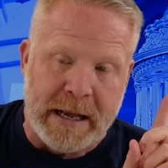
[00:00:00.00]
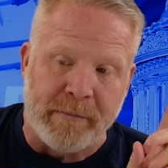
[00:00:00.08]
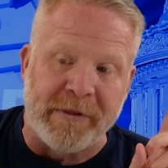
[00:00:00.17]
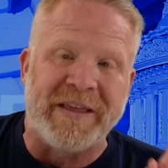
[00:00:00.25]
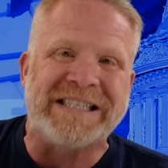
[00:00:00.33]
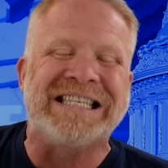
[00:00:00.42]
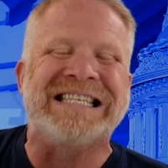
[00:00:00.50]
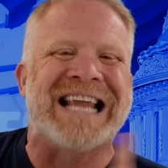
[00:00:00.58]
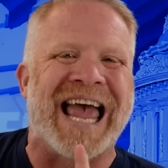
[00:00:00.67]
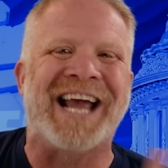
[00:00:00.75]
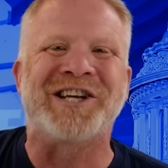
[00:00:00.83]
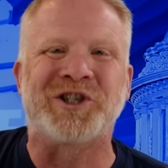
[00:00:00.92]
But this is
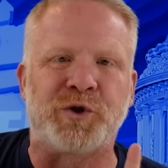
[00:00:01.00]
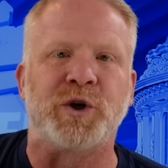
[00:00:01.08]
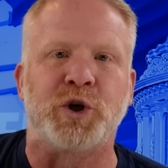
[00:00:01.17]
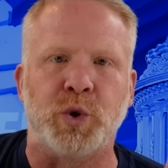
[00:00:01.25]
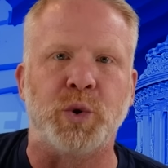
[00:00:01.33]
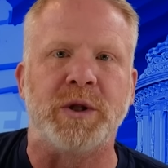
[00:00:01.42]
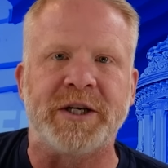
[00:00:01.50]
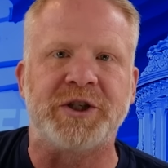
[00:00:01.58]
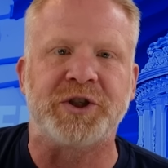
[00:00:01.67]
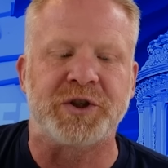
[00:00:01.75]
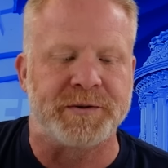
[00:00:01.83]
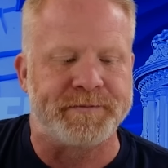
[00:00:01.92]
extra
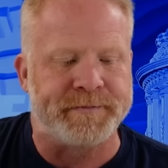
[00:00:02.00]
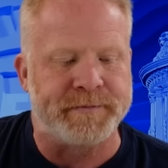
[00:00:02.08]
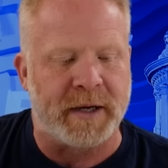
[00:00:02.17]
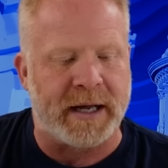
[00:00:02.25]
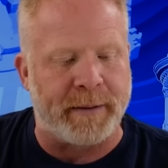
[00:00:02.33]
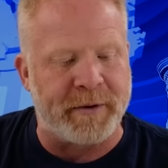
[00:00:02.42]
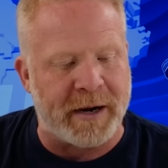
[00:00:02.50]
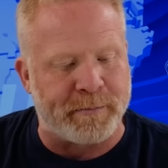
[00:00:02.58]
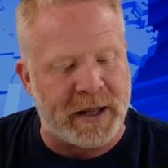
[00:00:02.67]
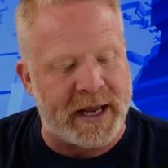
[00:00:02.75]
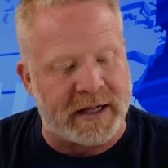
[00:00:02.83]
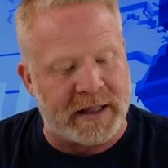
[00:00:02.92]
ghoulish. I'm gonna
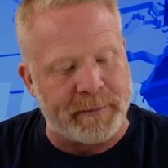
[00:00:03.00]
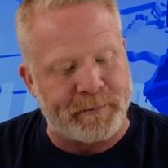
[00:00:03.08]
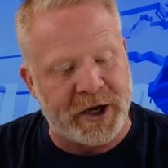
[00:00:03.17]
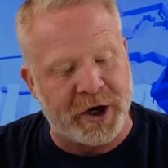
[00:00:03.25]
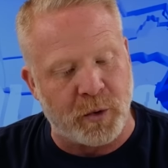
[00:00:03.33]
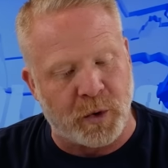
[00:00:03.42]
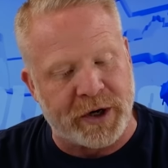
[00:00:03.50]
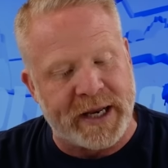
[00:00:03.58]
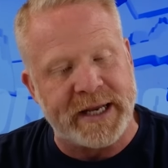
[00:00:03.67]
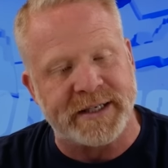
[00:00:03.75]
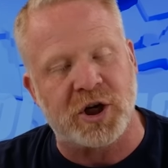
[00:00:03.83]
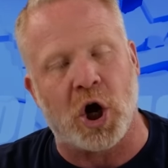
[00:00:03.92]
play a clip here where
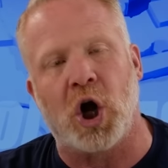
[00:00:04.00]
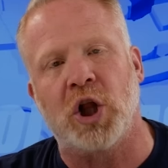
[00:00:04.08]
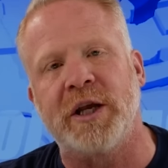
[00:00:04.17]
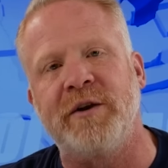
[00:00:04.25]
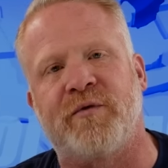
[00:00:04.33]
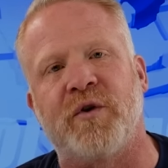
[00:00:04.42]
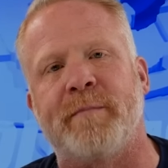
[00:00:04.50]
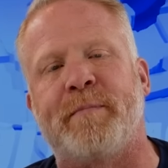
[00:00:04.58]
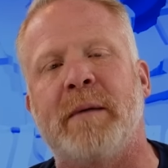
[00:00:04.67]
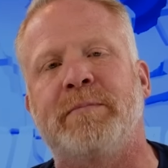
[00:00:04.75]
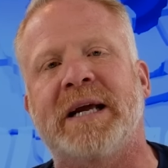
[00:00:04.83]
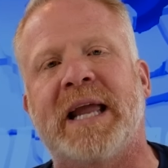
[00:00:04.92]
he is calling for the
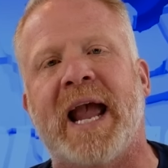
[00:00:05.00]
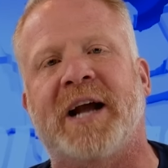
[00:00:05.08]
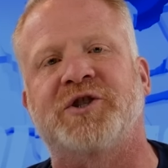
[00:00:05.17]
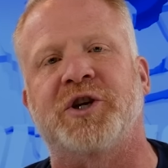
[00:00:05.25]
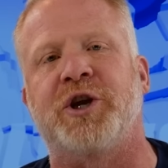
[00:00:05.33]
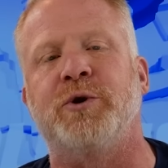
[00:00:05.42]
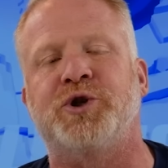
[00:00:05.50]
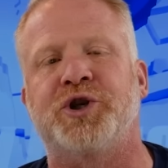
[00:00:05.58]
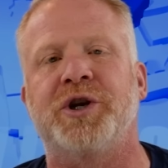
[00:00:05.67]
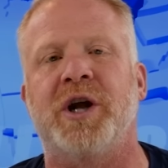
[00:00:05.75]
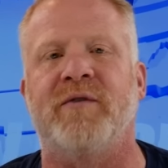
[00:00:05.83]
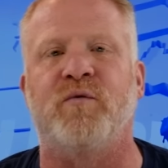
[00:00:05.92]
public
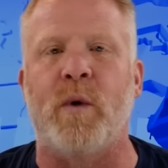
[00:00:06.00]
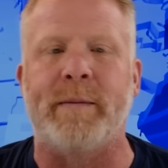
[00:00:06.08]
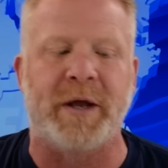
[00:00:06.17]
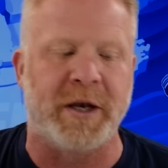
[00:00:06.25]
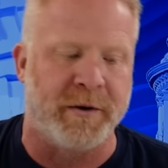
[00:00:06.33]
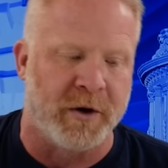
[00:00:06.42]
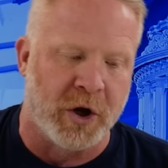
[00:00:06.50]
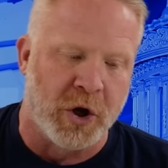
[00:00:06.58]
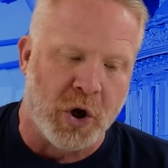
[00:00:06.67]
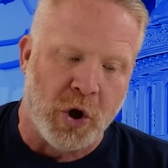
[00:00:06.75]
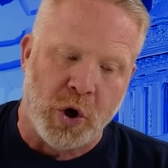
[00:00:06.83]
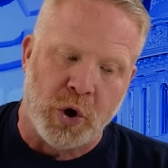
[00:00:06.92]
execution of women
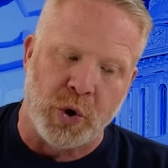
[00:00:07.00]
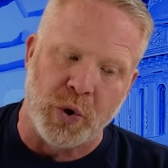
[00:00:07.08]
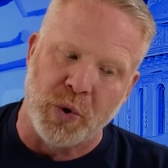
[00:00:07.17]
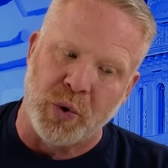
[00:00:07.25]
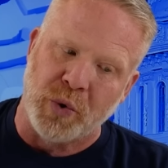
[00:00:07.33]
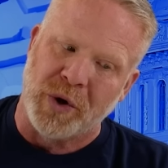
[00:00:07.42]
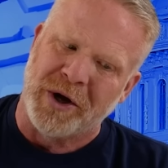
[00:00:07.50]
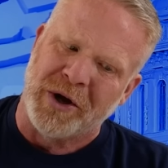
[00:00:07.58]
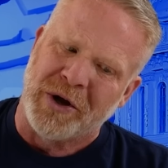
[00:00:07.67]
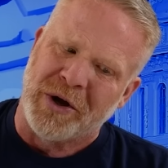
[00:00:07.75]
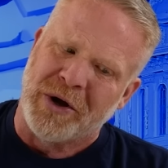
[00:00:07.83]
who